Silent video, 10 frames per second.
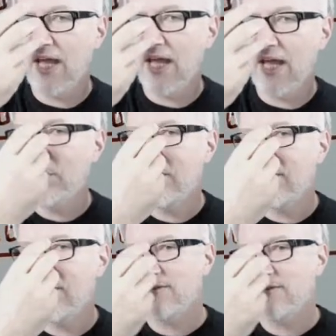
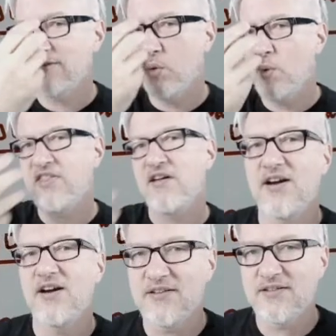animals with
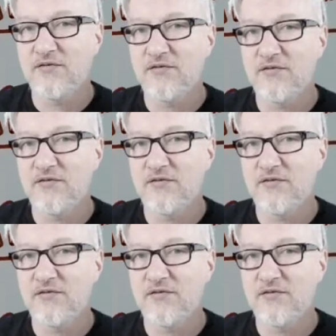eyes,